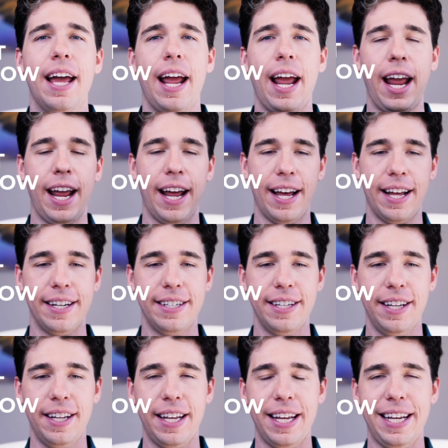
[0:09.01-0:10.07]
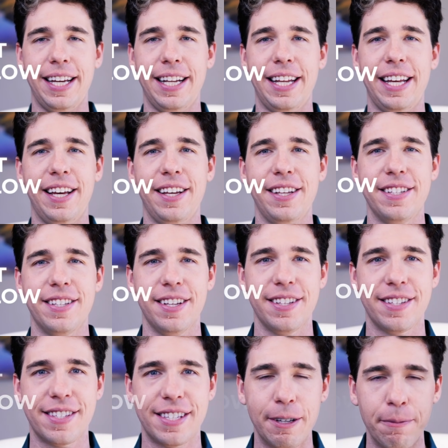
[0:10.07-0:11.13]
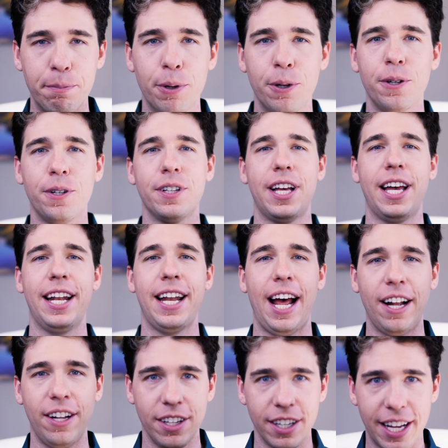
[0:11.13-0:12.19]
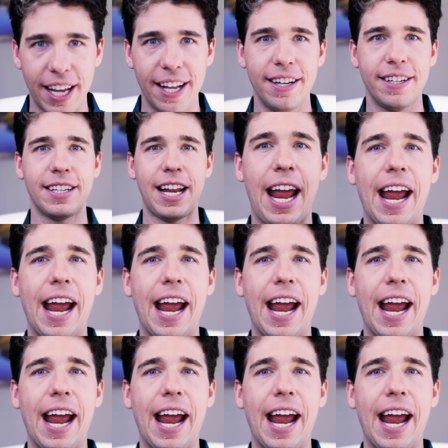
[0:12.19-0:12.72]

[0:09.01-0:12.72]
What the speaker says: And it is simple and elegant